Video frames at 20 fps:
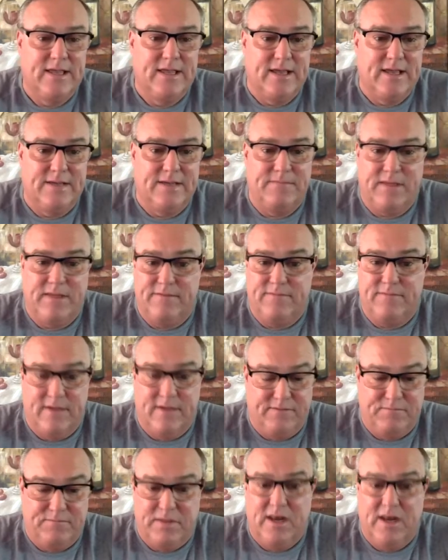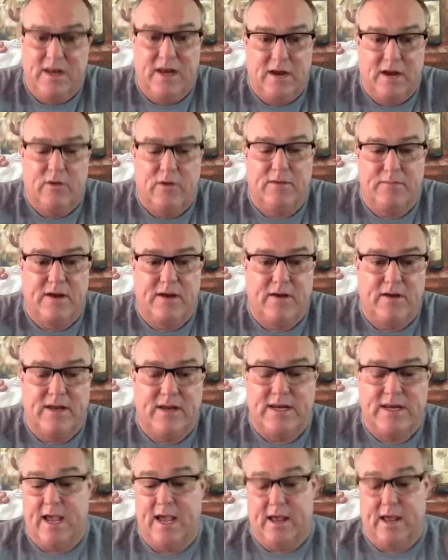uh, have have been here in
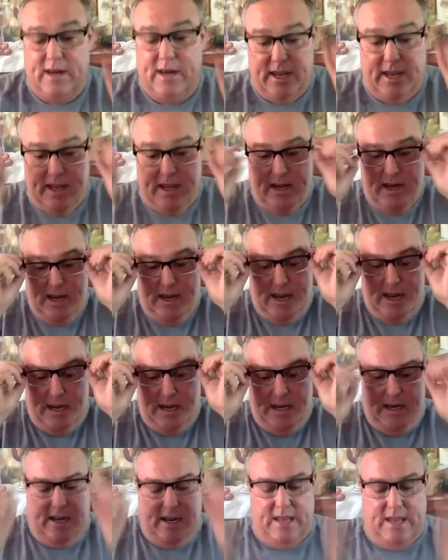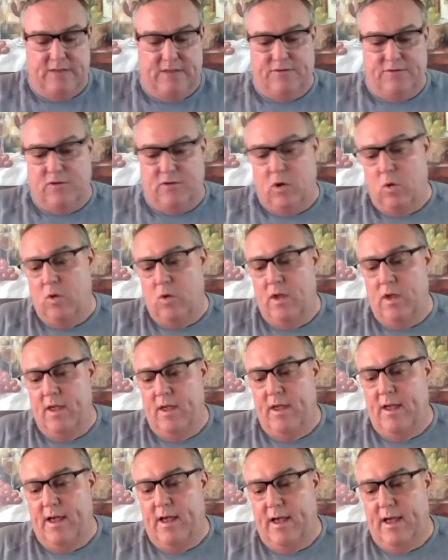Marion County, and and and so
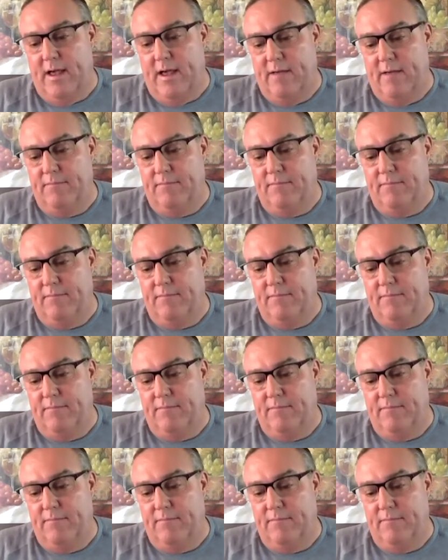uh,